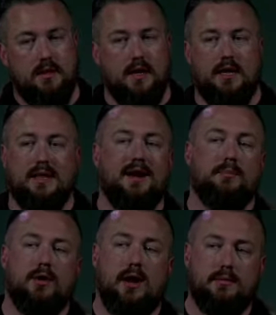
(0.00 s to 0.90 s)
A lot of
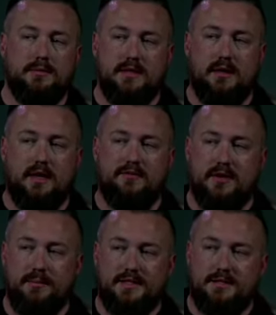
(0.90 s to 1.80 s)
problems in our life
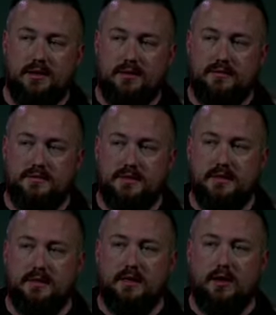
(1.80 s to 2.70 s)
can be solved
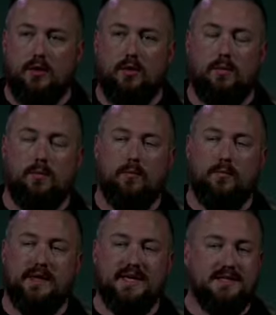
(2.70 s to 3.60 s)

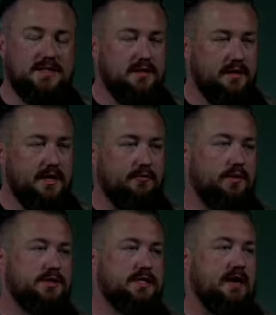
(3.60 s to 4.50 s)
easily if we
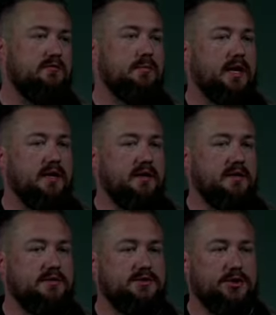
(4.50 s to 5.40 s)
just have money
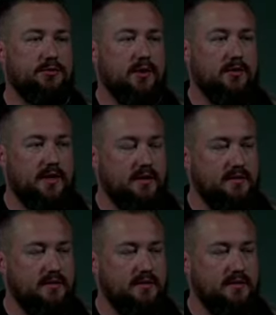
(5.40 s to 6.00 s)
to throw at it.